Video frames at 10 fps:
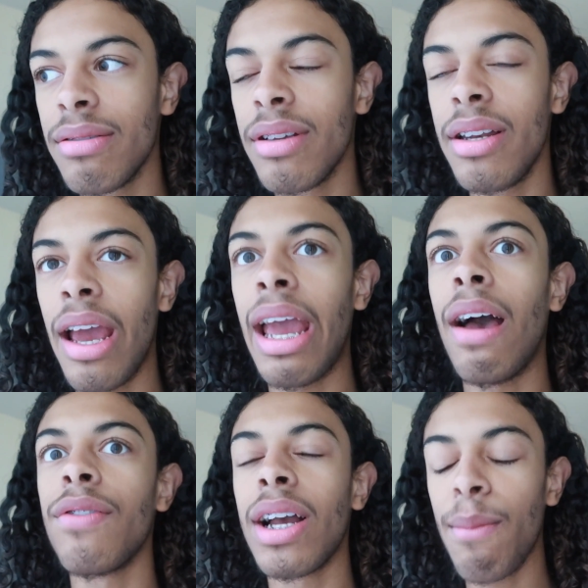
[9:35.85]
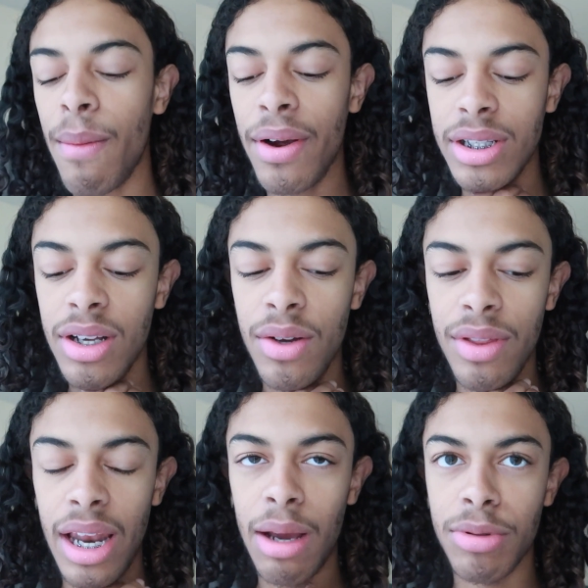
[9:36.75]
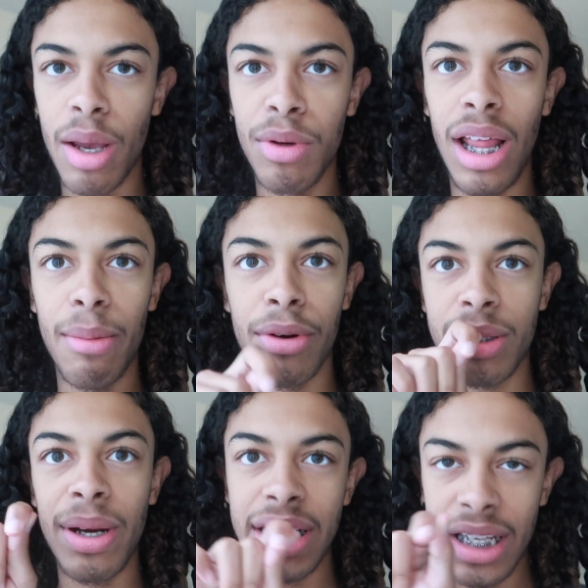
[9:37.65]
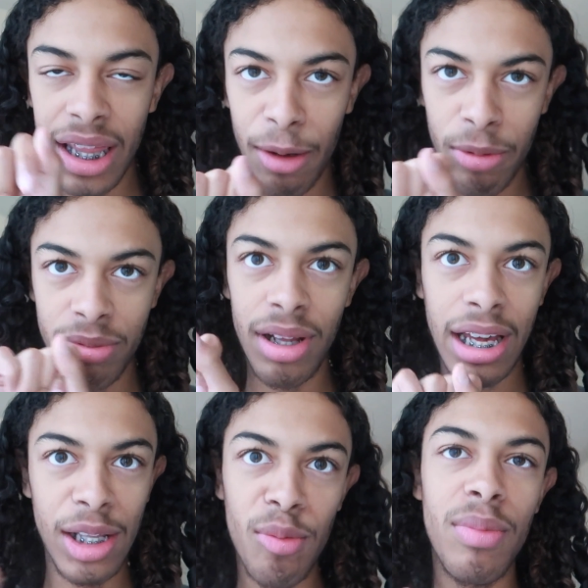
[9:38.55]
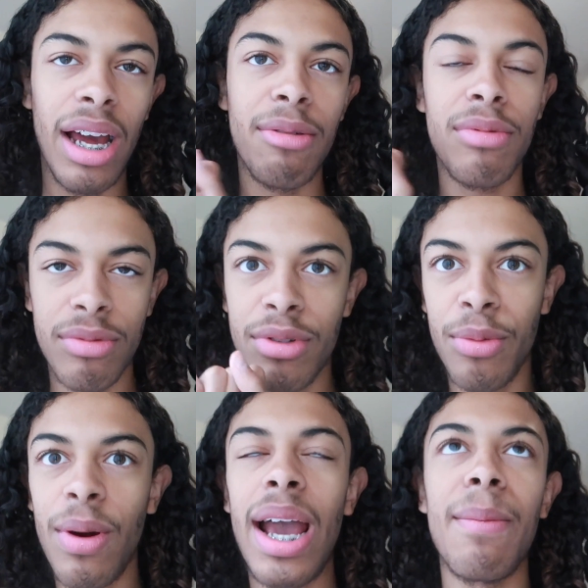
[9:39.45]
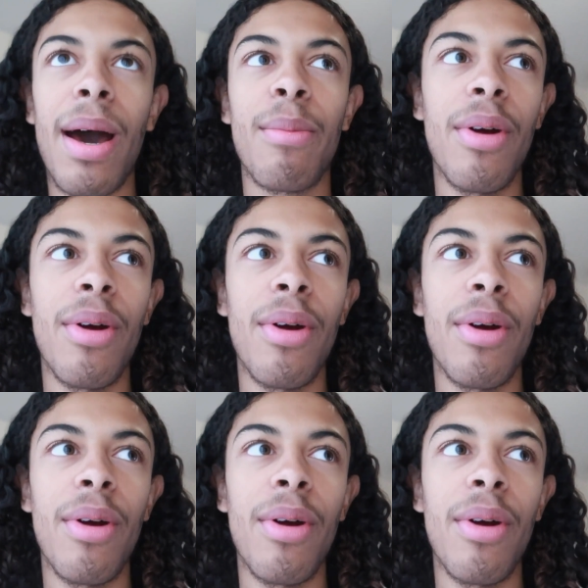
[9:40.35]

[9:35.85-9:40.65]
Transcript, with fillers: the day after I got my braces on that I was able to like brush my teeth like like a loop like the right amount of